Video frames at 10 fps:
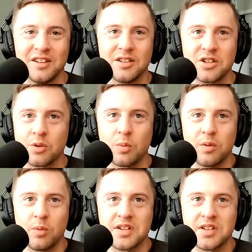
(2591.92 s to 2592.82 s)
So
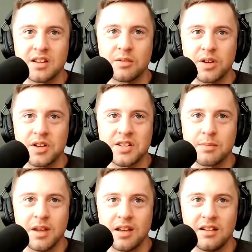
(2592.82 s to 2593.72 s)
what's the
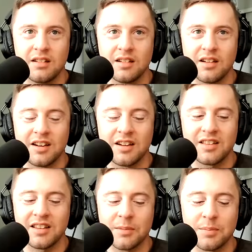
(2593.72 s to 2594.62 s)
main
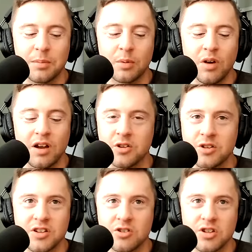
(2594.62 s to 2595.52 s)
thing that people watch?
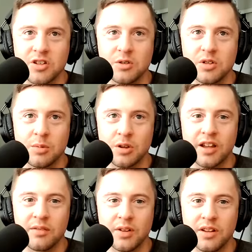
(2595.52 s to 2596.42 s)
Is it just YouTube or
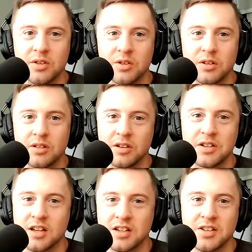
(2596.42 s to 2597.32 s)
Netflix or
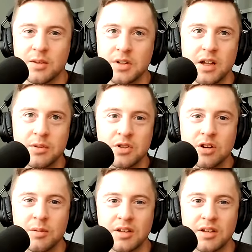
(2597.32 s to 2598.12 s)
some type of streaming